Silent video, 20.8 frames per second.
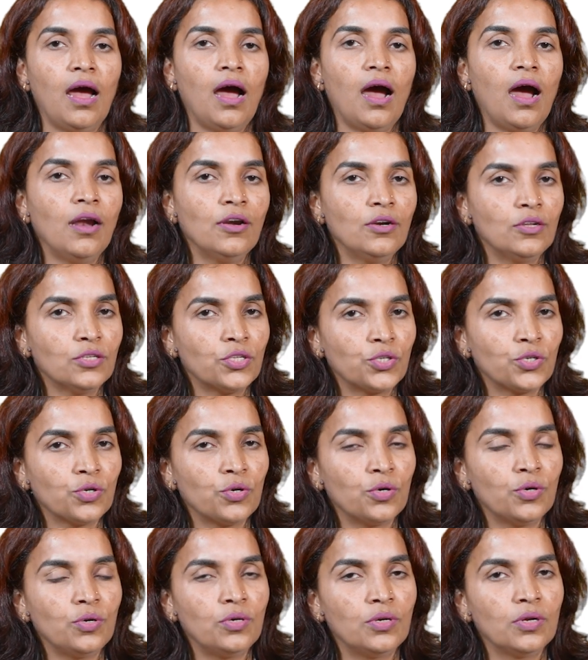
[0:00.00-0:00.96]

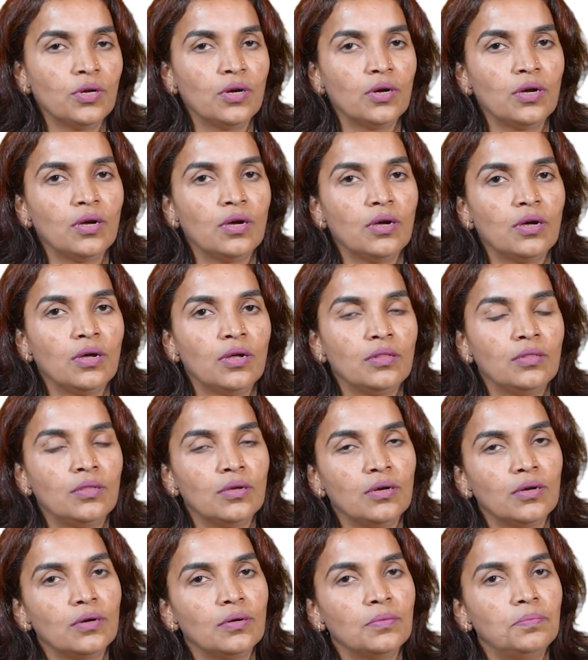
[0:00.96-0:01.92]
understood
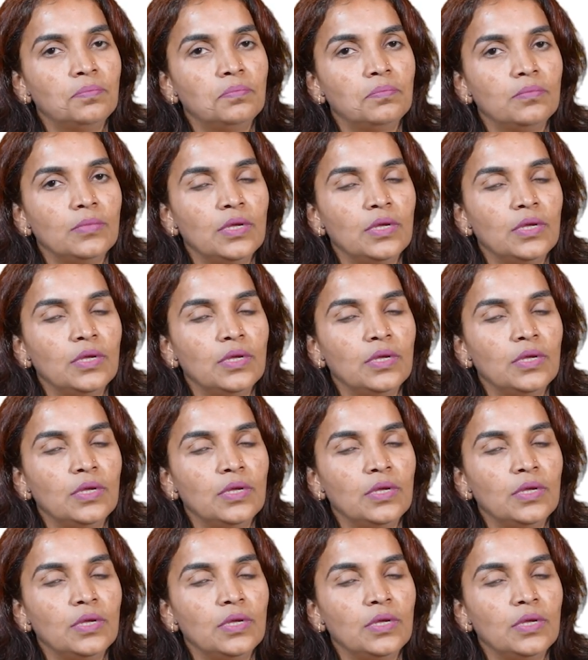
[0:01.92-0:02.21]
the